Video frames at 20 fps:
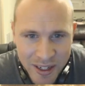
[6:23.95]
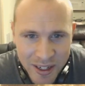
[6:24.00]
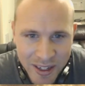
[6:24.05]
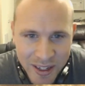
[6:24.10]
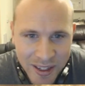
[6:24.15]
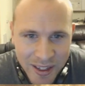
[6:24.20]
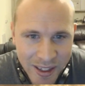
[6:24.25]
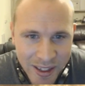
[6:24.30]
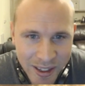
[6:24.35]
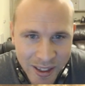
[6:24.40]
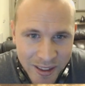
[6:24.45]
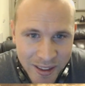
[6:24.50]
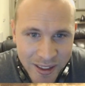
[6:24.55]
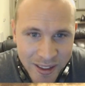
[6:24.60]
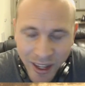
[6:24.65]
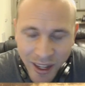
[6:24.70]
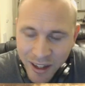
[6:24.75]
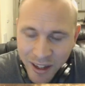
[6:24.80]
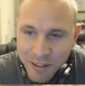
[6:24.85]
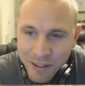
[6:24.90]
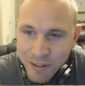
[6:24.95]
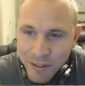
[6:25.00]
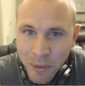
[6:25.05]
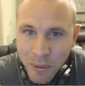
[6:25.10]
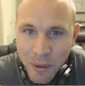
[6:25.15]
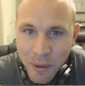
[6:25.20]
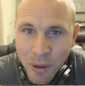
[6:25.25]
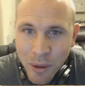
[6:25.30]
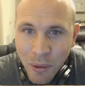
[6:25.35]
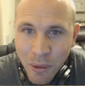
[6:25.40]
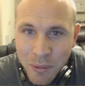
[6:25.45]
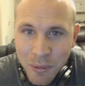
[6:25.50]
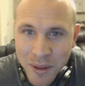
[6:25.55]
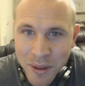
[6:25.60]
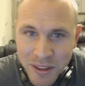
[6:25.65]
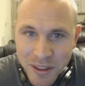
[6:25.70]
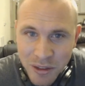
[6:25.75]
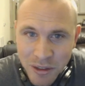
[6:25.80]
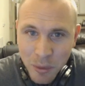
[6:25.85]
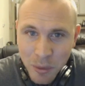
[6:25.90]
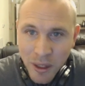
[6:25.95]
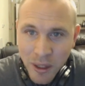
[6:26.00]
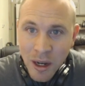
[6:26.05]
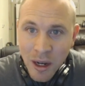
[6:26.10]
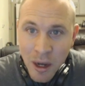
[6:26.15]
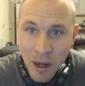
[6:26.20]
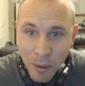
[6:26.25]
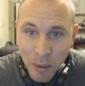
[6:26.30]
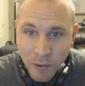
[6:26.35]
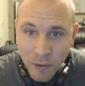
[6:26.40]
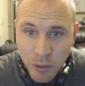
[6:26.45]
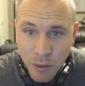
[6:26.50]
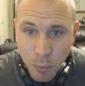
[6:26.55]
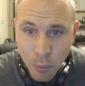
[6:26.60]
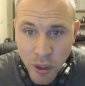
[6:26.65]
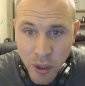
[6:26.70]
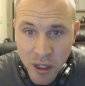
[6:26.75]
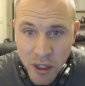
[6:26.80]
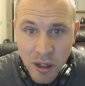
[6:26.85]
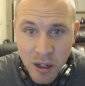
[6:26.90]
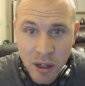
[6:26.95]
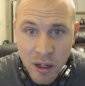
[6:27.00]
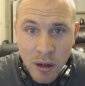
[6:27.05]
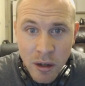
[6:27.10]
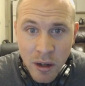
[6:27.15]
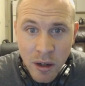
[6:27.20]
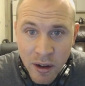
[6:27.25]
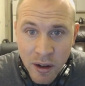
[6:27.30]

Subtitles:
Yeah, I don't even know where I'm going with this. But buffs are pretty good.